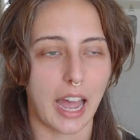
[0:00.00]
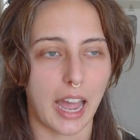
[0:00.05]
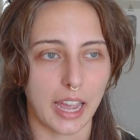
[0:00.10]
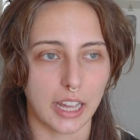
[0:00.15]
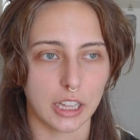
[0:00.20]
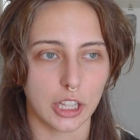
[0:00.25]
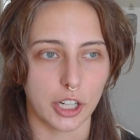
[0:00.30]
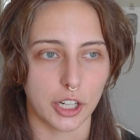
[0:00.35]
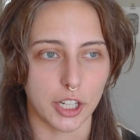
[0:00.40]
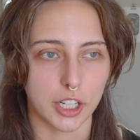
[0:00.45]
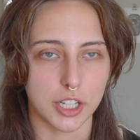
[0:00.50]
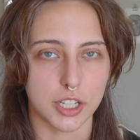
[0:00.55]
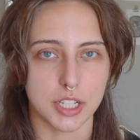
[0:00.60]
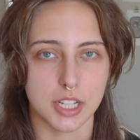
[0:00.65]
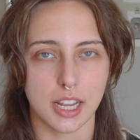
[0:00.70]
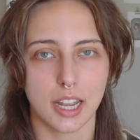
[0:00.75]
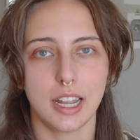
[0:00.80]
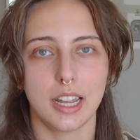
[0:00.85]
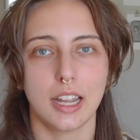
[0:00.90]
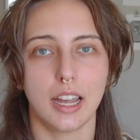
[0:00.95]
I
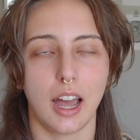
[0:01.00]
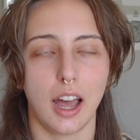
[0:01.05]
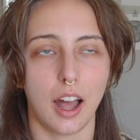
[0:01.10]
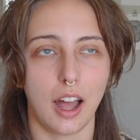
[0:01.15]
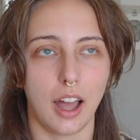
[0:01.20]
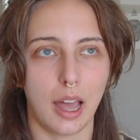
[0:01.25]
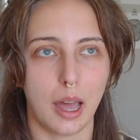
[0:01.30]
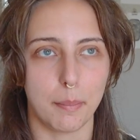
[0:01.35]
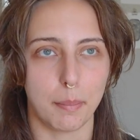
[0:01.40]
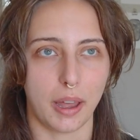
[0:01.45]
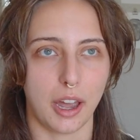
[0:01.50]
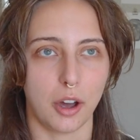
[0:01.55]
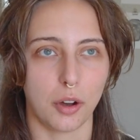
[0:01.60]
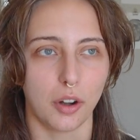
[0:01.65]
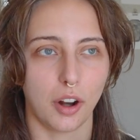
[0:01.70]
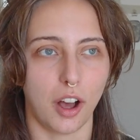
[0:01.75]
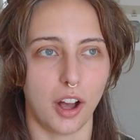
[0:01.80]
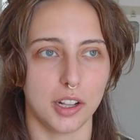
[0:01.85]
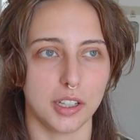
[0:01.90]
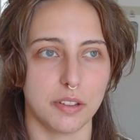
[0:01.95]
learned
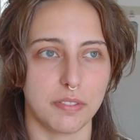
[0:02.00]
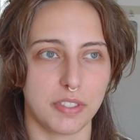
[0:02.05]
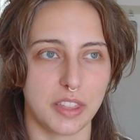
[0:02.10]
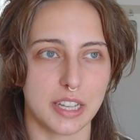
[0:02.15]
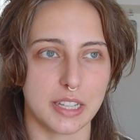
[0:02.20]
about all of